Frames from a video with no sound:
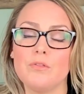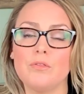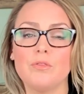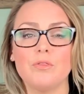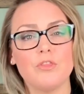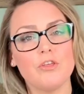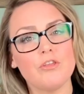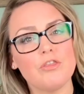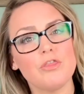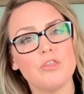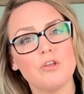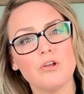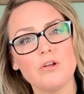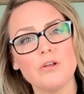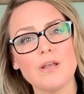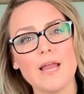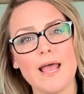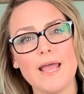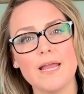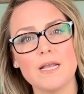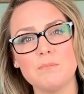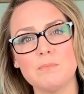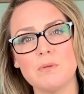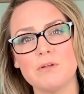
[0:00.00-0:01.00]
The third
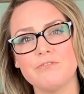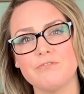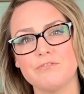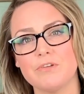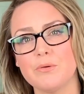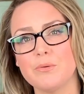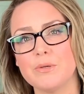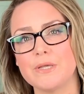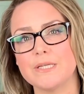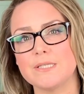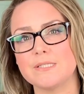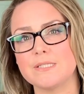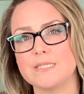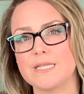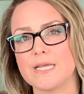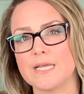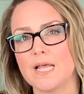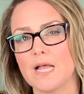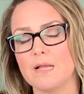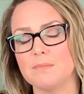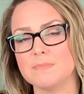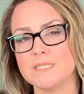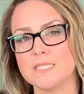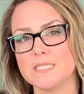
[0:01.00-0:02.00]
item of focus that
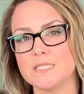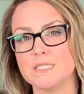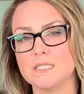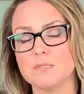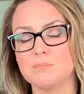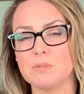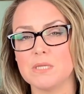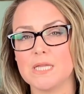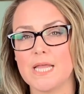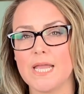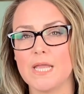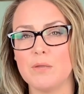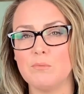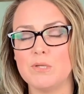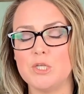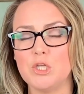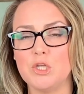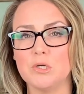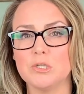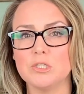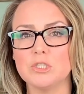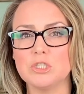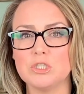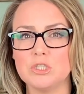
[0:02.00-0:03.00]
comes into play when
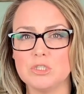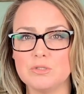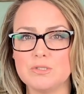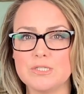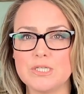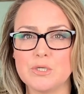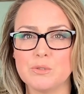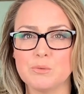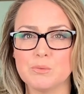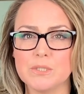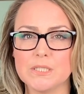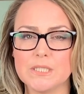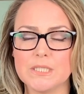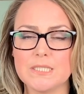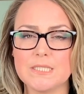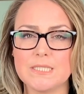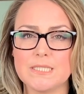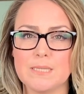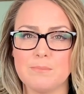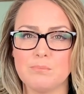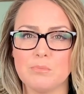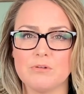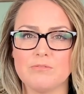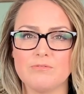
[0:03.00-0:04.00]
you're choosing a real
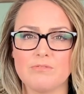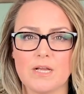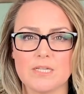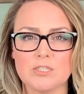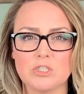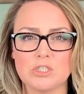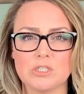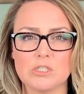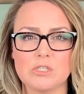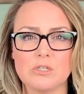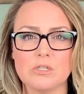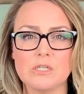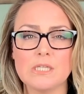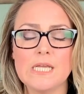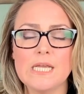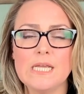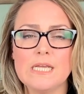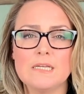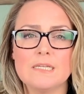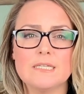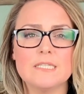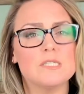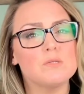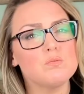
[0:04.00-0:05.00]
estate professional
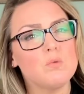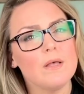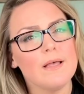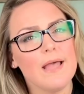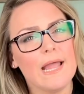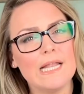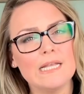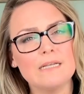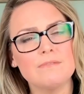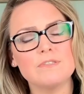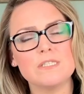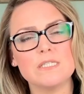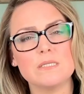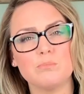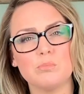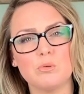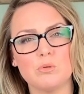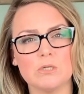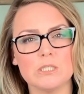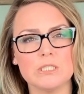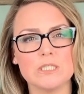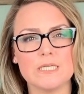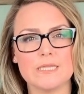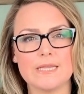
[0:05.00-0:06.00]
is, what kind of
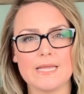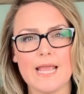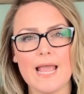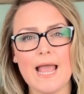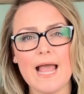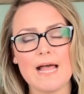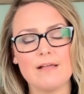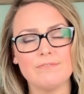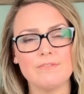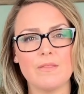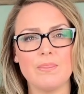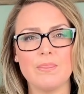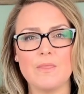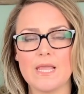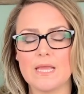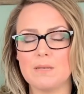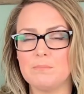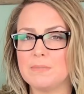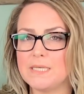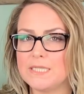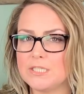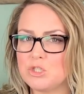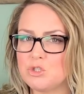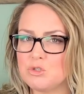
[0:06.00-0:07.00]
support do they have on the
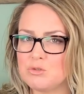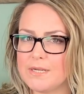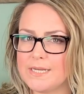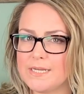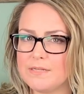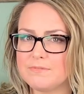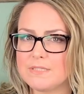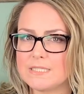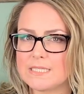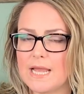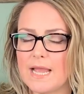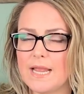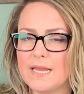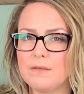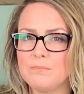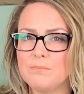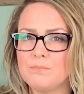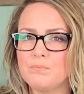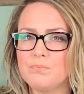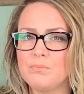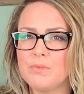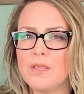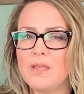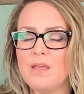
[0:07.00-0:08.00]
administrative side?
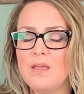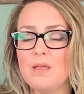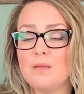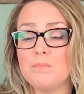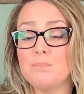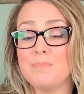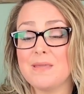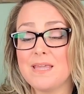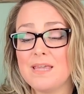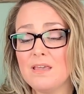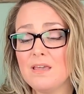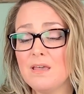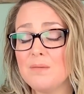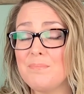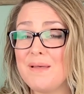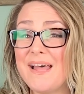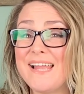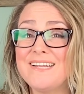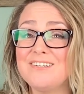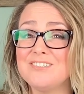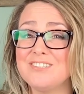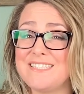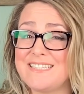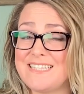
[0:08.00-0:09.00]
Being a
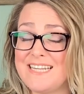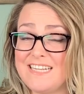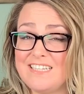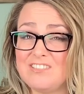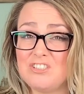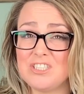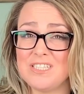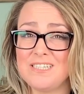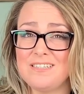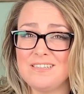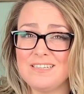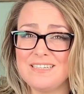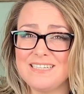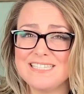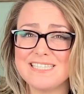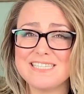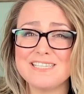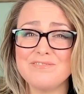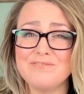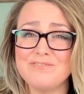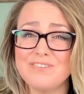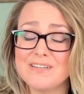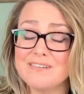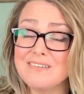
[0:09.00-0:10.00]
buyer's agent is
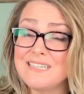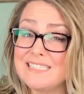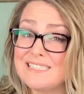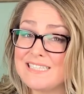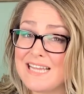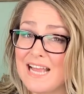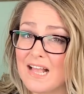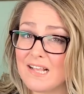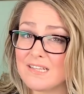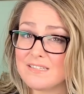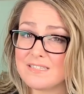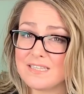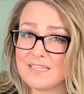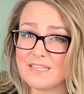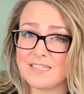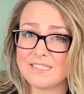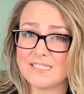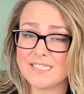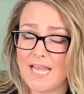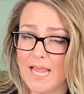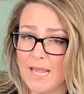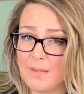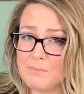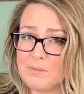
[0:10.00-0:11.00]
a very taxing
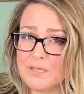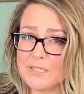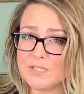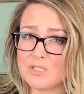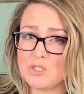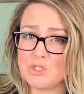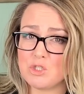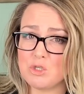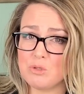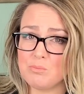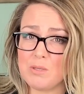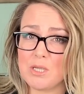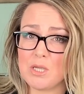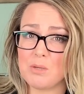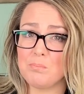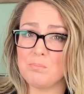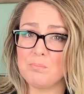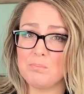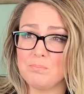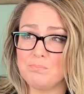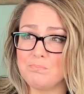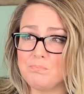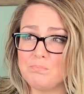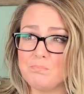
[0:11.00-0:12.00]
and time-consuming
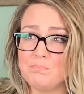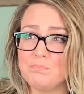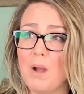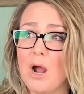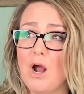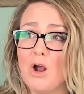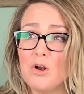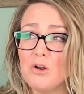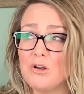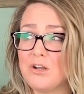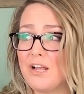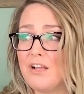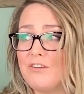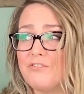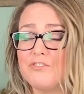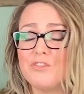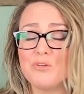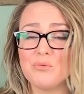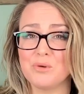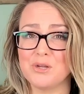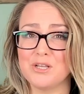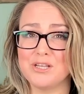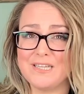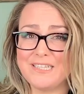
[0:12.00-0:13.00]
part of
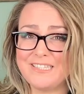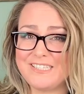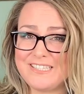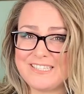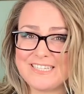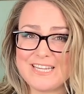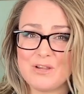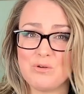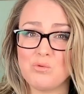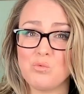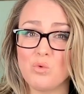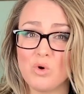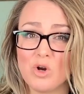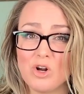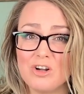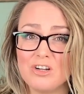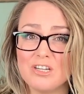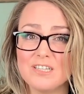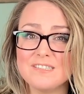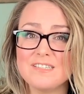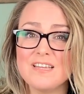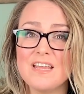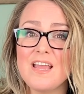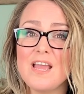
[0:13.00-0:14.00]
the real estate
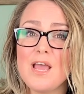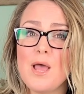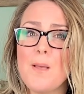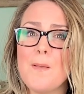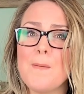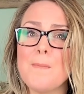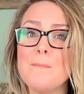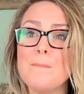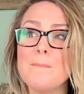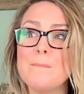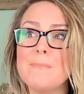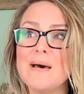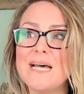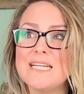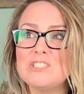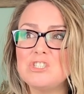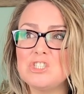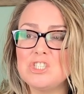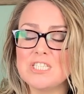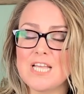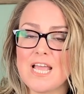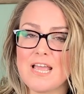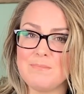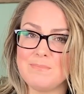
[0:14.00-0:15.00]
world.
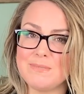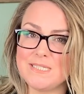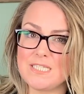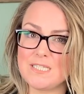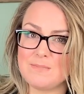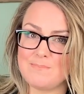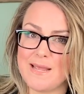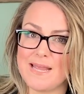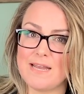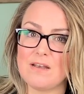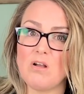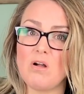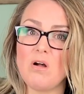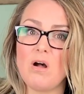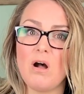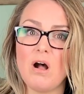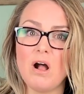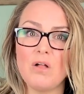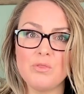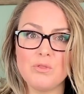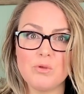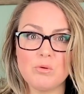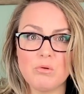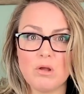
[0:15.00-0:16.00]
Much time is spent
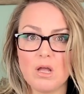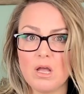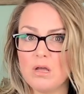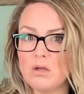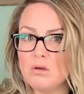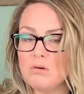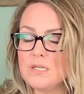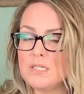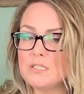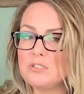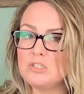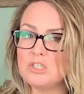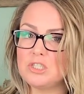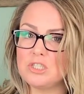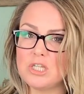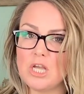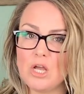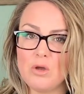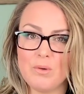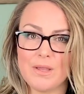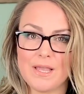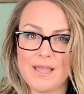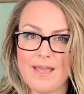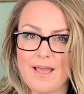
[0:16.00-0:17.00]
on the road,
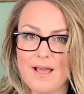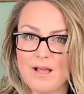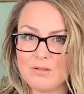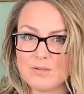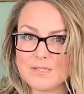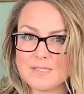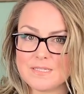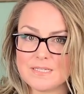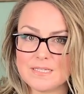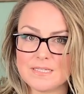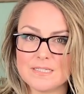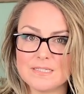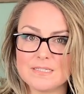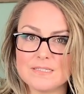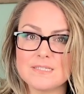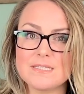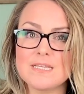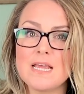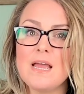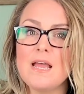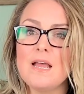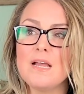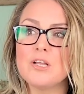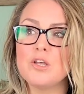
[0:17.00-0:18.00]
showing houses,
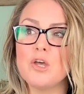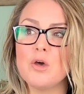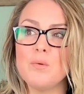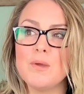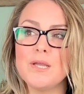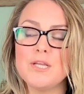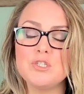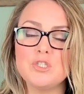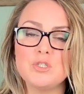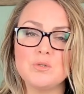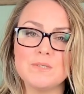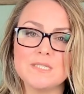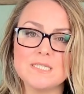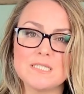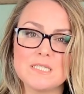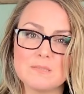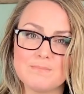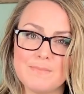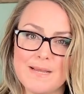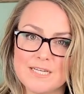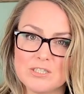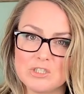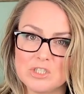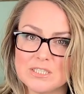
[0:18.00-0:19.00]
going to
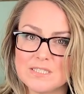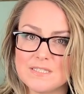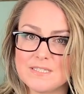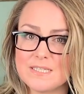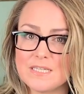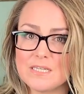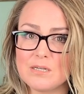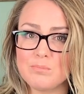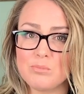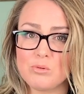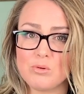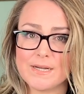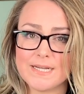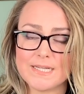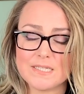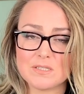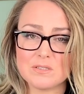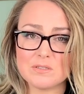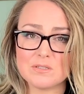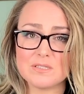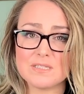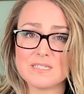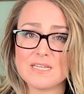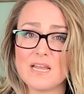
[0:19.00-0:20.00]
inspections and
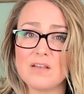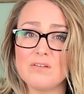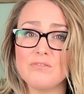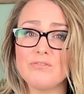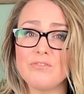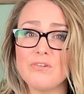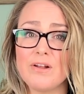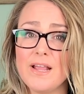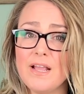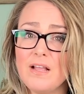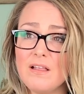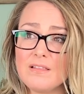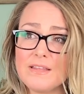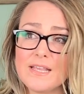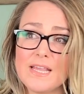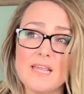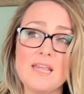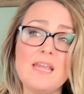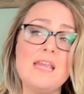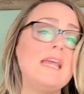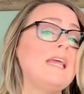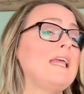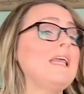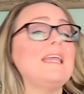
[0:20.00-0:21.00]
appraisals, and
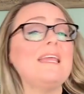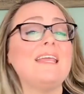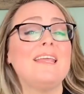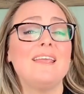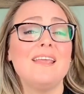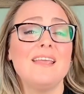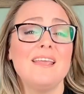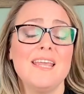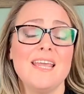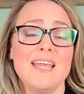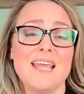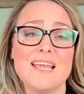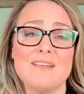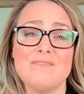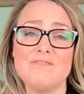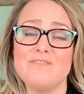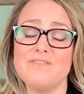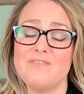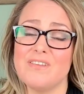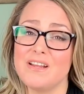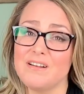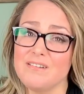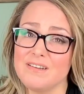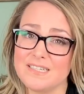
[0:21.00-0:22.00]
frankly, it can
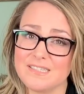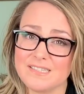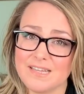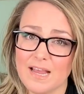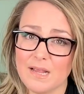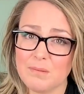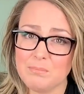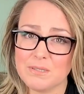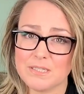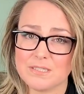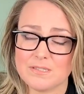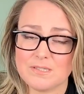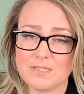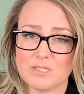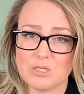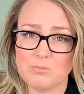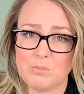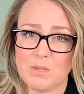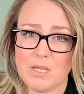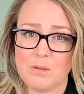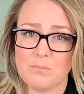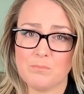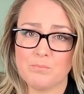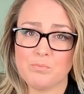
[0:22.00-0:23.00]
get very time
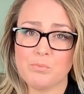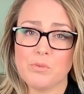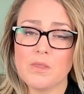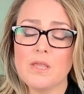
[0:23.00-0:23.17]
consuming.